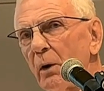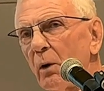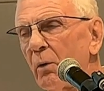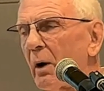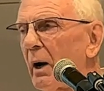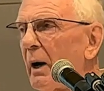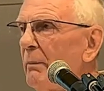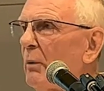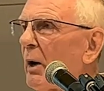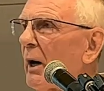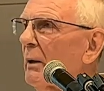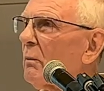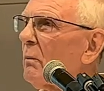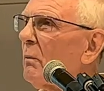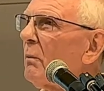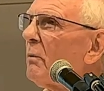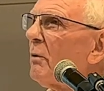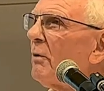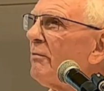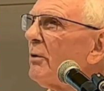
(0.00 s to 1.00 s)
or I might
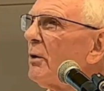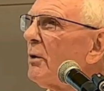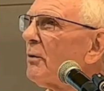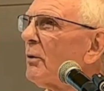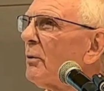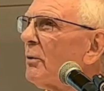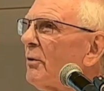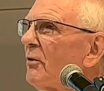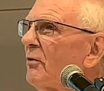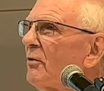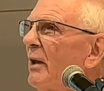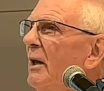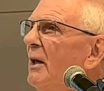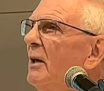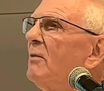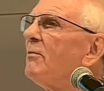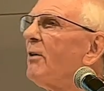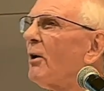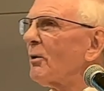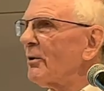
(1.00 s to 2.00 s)
refer to it as
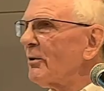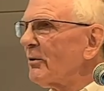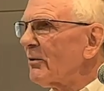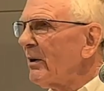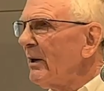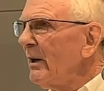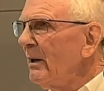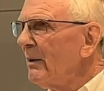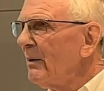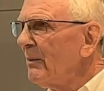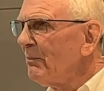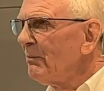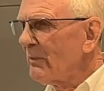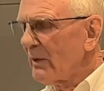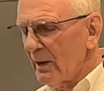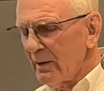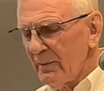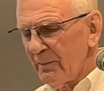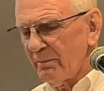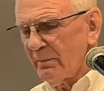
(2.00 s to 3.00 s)
involuntary,
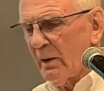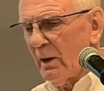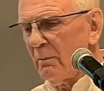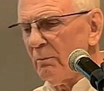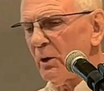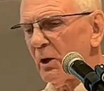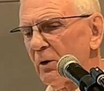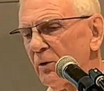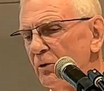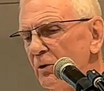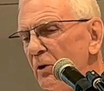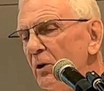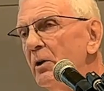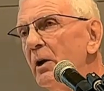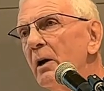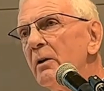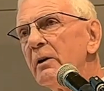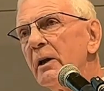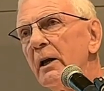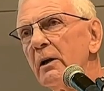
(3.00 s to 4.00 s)
because you
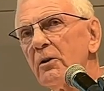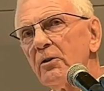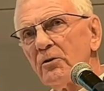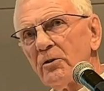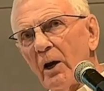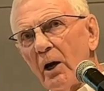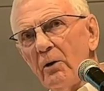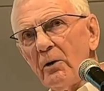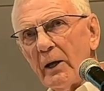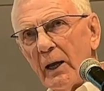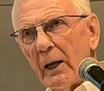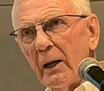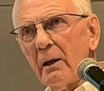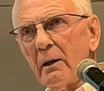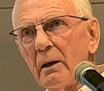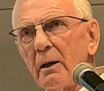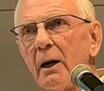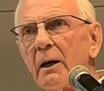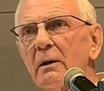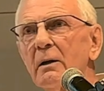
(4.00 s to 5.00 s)
don't get a zoning
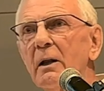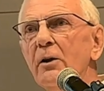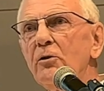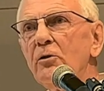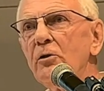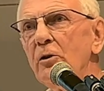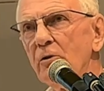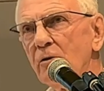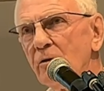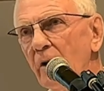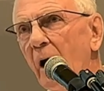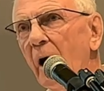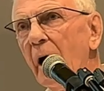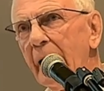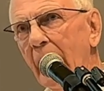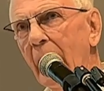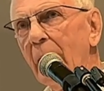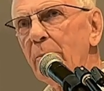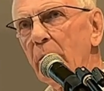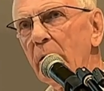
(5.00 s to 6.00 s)
unless you
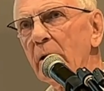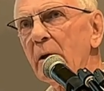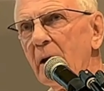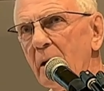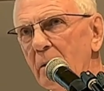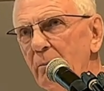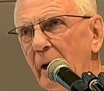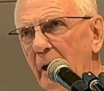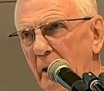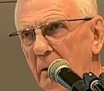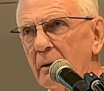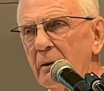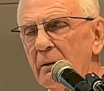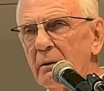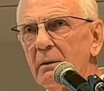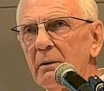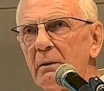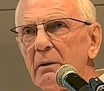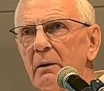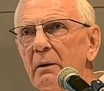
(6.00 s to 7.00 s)
sign up and commit
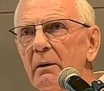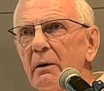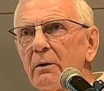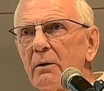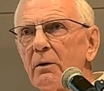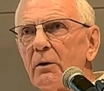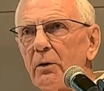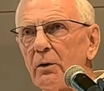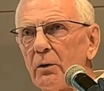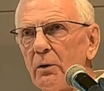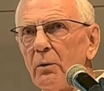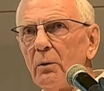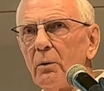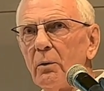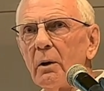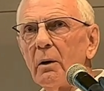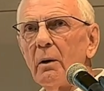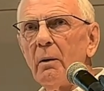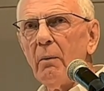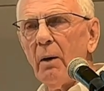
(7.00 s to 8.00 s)
to
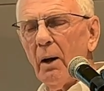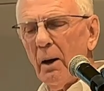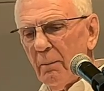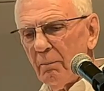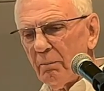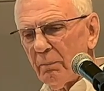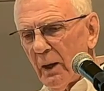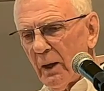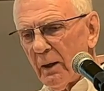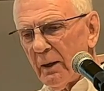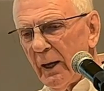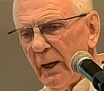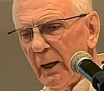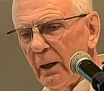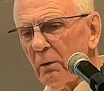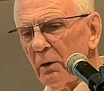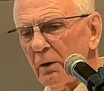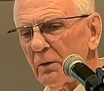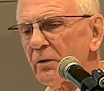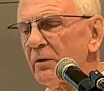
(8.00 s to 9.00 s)

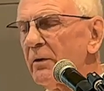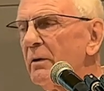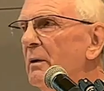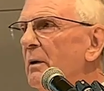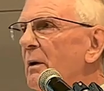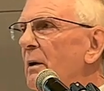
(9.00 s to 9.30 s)
adherence